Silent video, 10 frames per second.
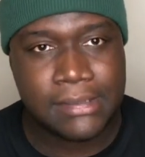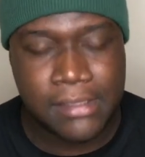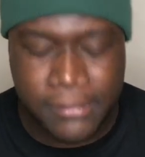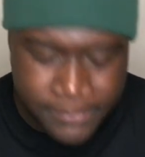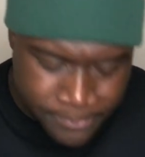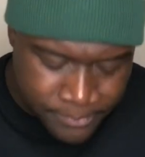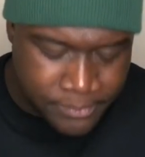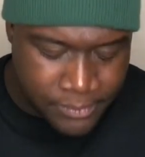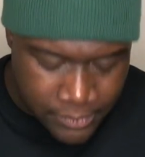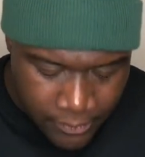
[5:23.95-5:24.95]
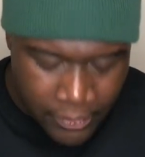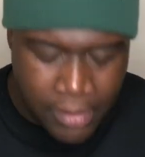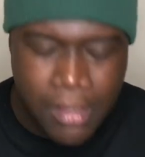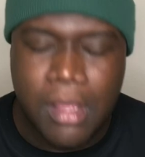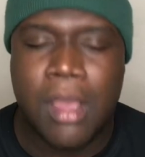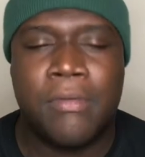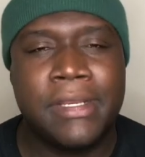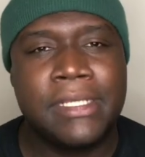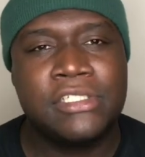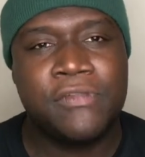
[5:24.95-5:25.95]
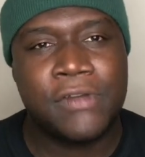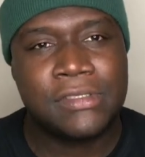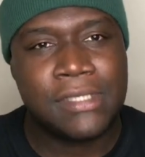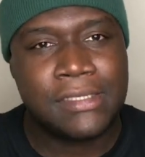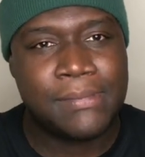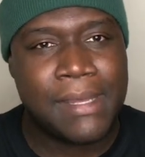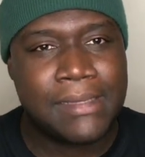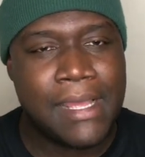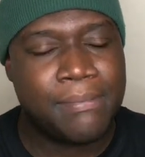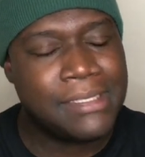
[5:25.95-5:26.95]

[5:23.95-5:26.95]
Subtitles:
So I want to get you folks' thoughts about that.